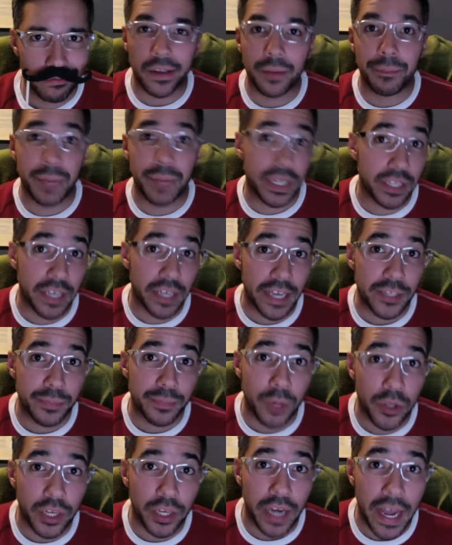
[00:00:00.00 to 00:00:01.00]
Being the nice bro
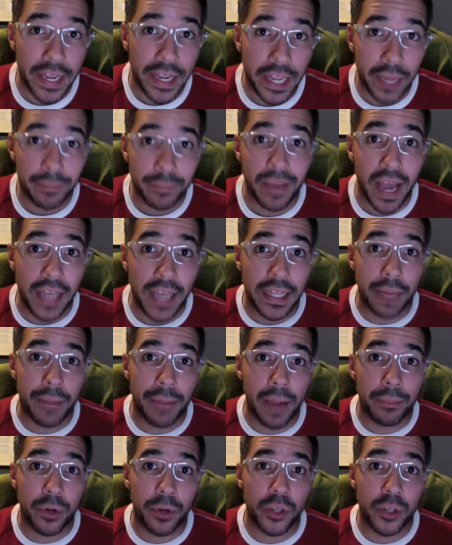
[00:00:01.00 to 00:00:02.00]
that I am, I let
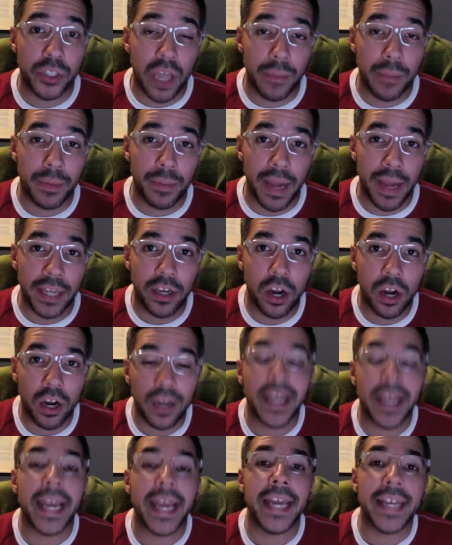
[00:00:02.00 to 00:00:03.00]
my bros come in my
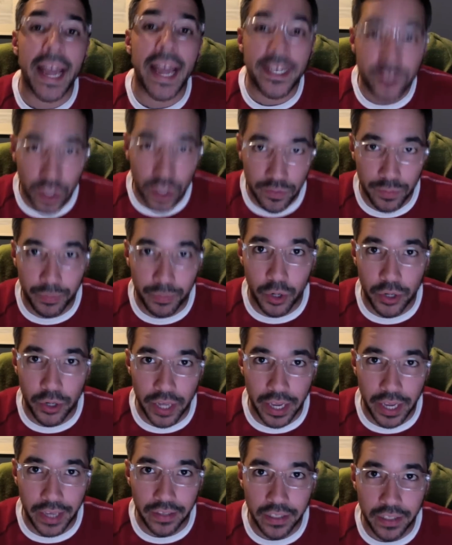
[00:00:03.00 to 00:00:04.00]
car and I drove to Bro
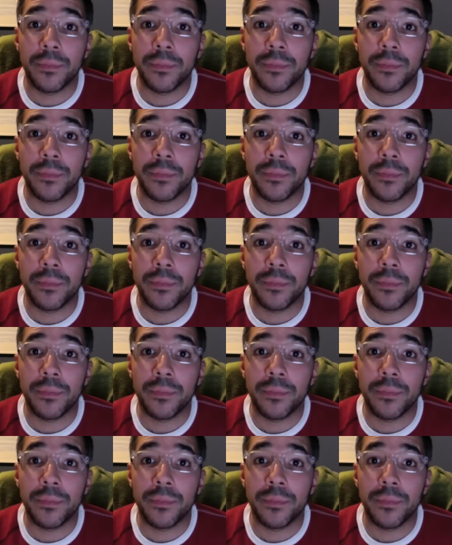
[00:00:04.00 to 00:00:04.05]
Night,